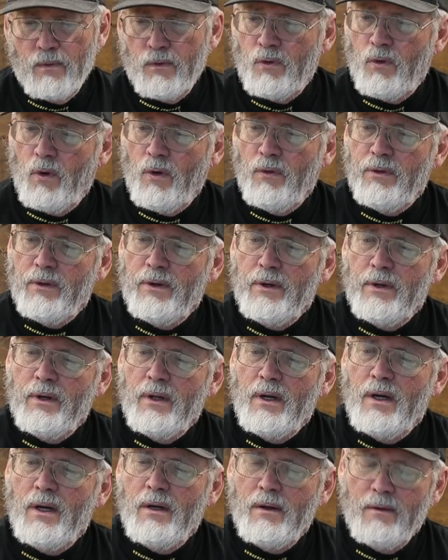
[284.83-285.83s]

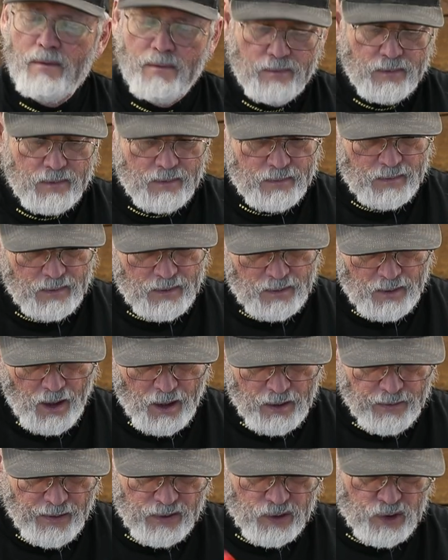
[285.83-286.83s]
Northland uh,
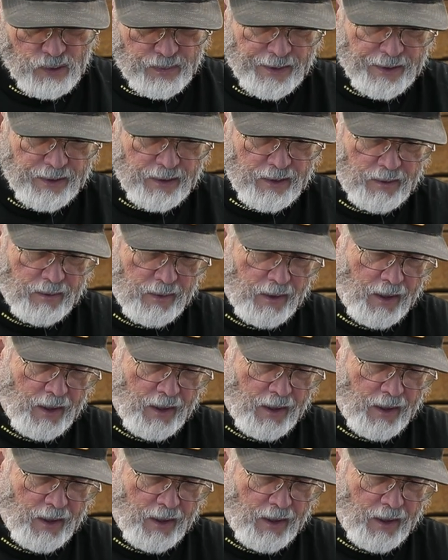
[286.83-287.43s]
Colorado spinner